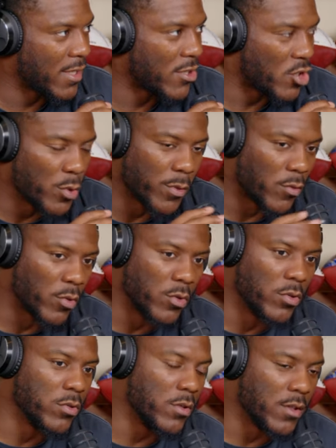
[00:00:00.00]
a stupid
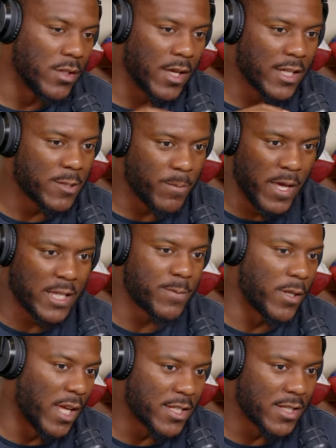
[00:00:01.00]
rule. The
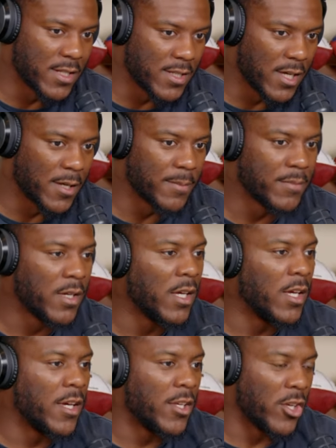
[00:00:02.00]
explanation is dumb.
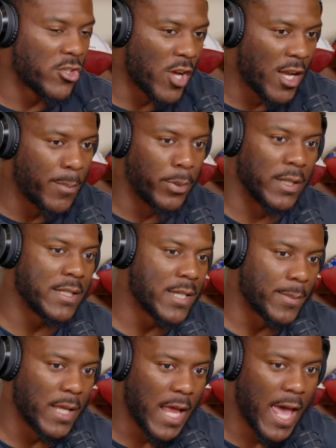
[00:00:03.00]
You're trying to police
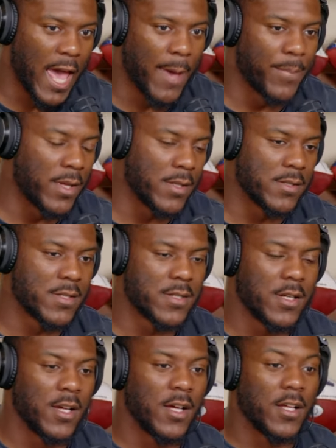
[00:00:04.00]
something that happens,
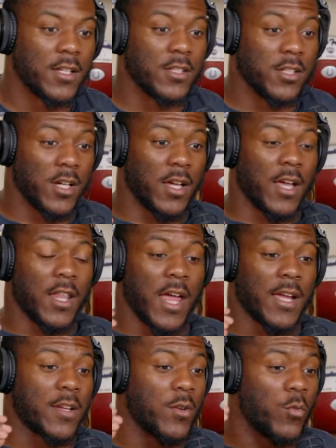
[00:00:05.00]

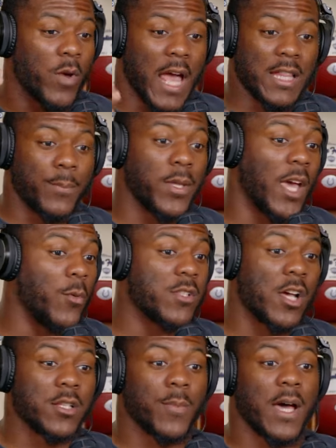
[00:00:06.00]
like at the PA, we
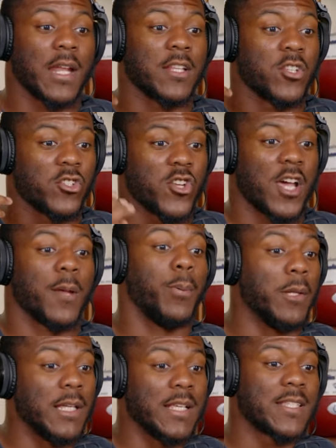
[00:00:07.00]
talked about it. You're trying to
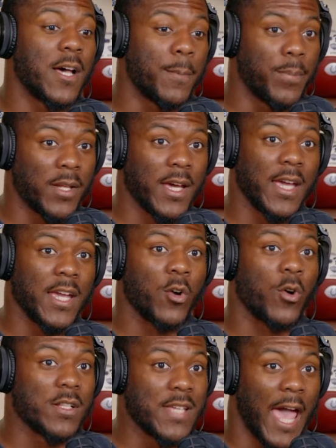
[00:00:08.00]
police a play
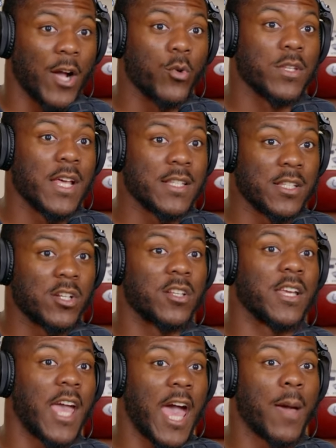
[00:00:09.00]
or a tackle that
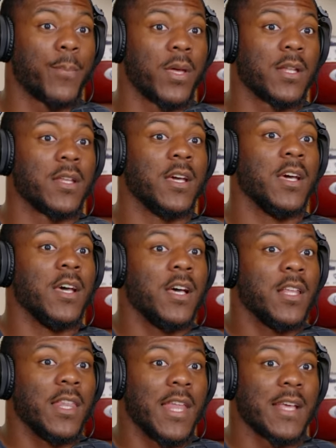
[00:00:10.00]
literally happened
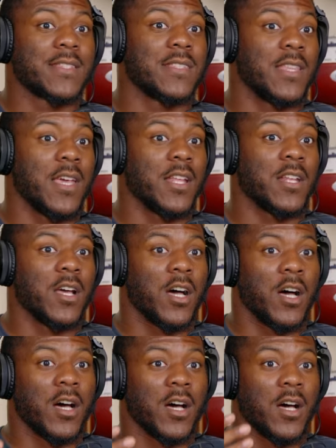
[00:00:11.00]
less than
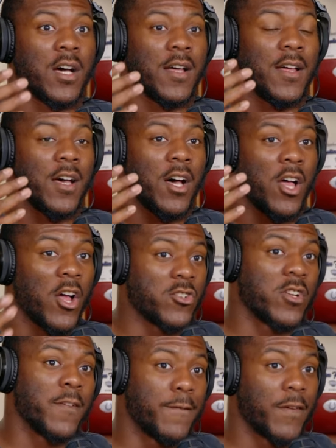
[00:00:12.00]

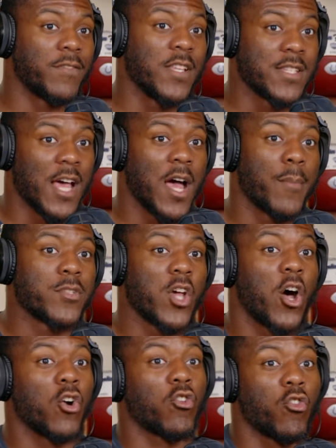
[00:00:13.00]
150 times
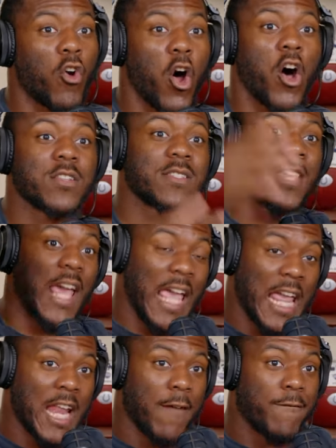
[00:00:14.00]
across the
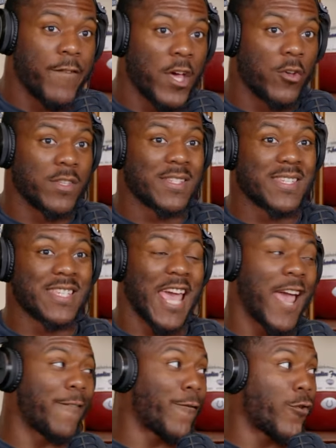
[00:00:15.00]
NFL. This is
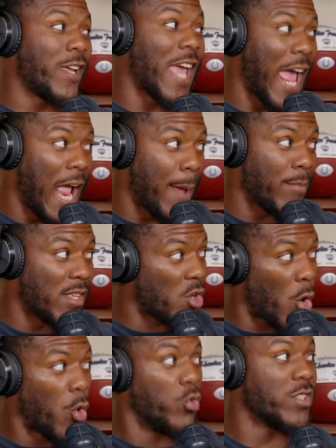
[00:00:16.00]
every game this
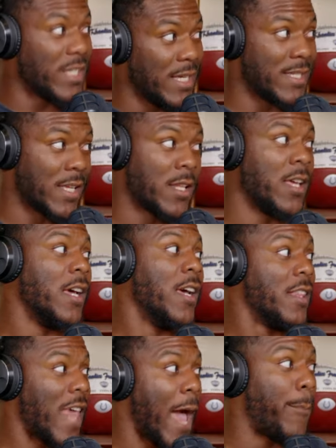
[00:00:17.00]
whole season.
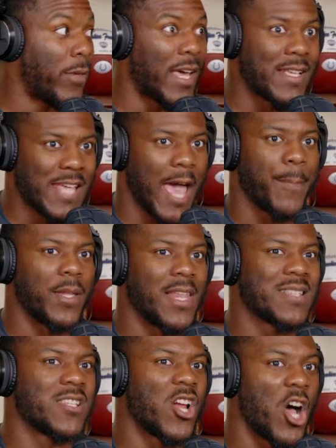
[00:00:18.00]
That play has happened
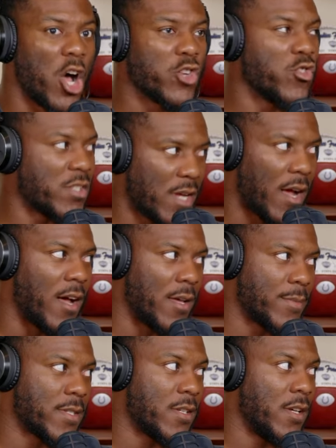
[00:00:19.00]
less than 100
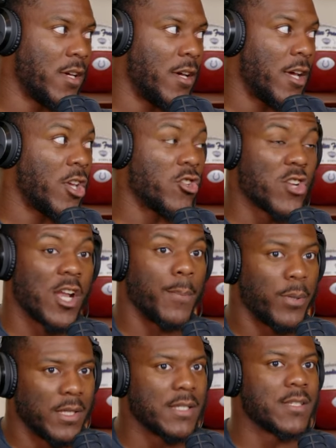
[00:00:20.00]
times. Mm-hmm. You're trying to
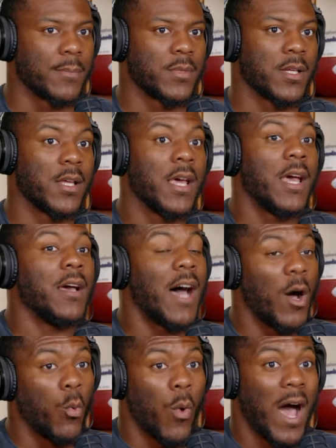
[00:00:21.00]
police something.
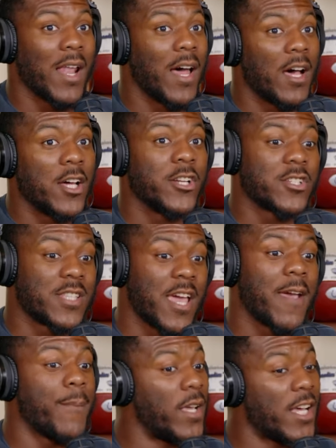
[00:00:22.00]
While I
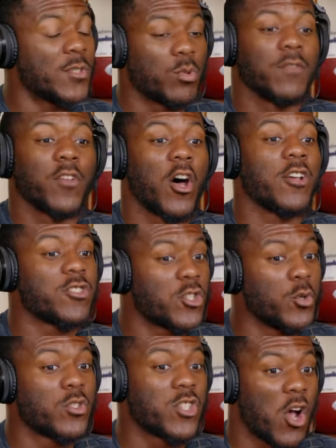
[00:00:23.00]
understand, because we've lost
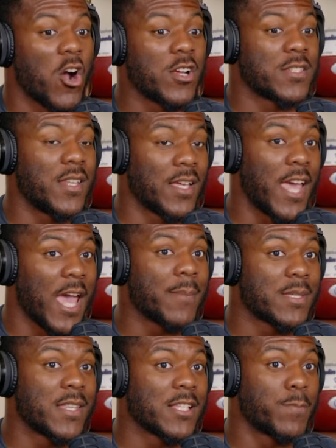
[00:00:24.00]
2 stars to the game
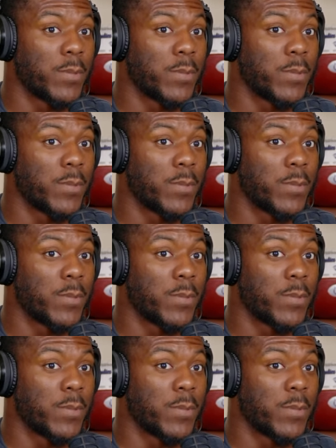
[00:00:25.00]
to this